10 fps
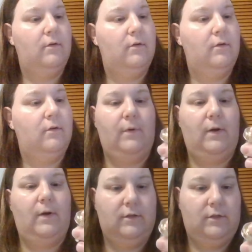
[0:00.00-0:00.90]

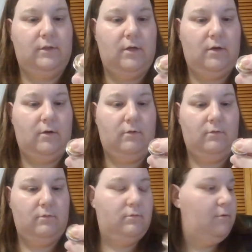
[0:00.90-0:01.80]
Alright, so,
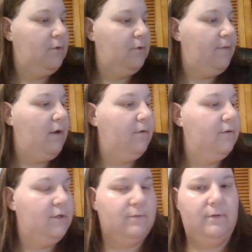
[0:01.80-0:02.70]
not that one,
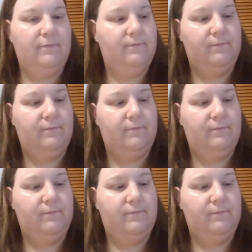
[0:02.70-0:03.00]
this one.